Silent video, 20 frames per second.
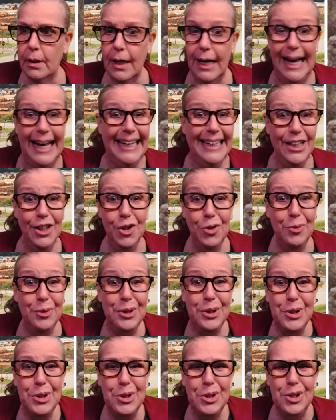I didn't know what
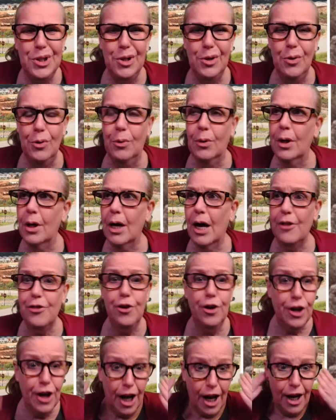to do. I
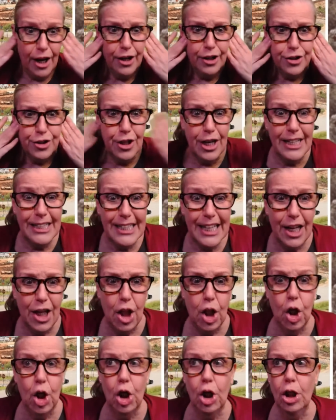thought, should I tell
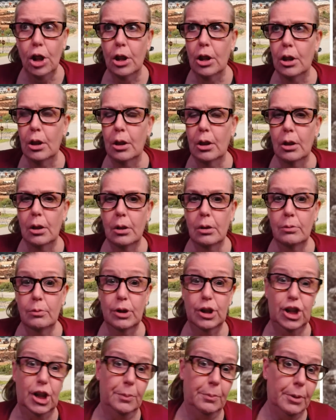her? Would
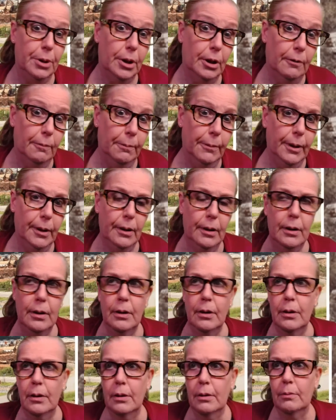she believe me?
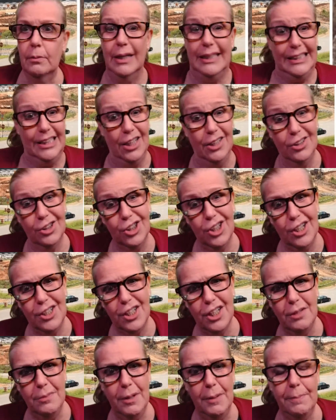I t- should I
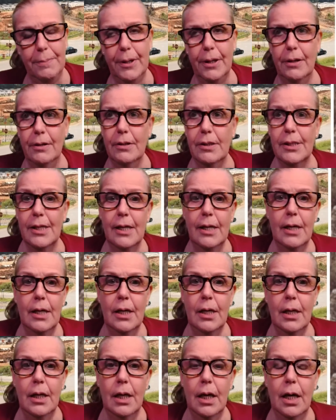tell my parents?
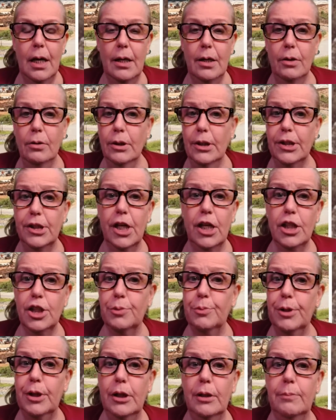He only touched
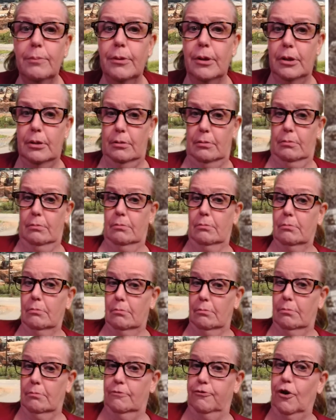me
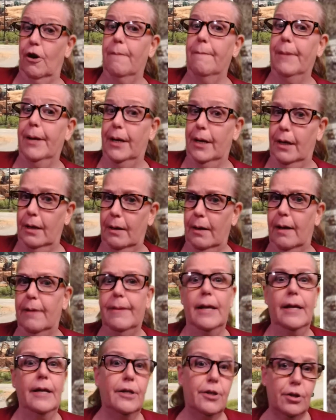for a minute and
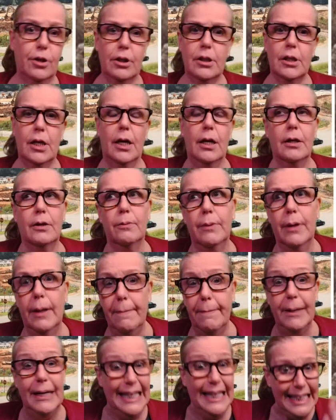then he took his hand away,
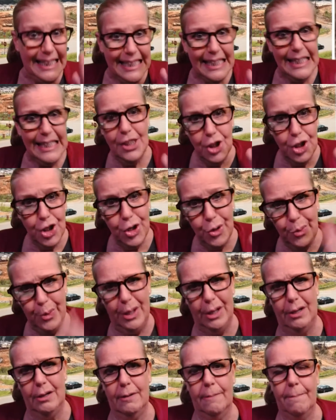but he did do it.